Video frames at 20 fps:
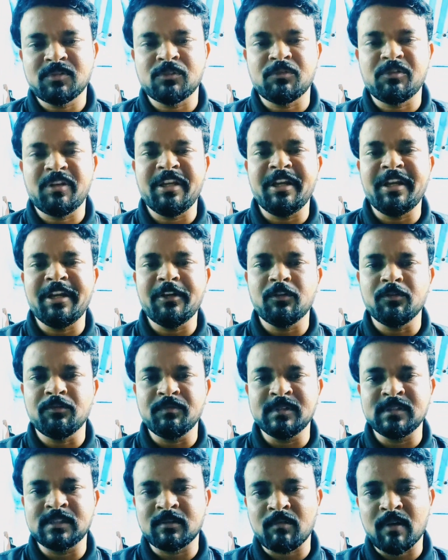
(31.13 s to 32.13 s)
So you need to
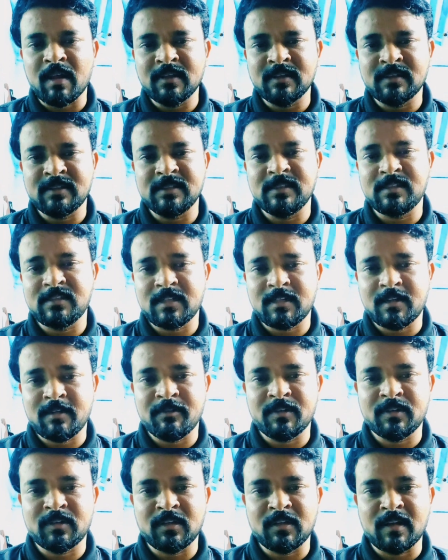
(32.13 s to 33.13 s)
visualize each and
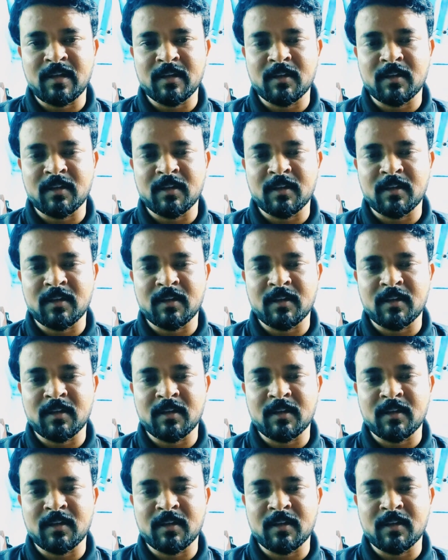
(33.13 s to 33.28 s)
everything.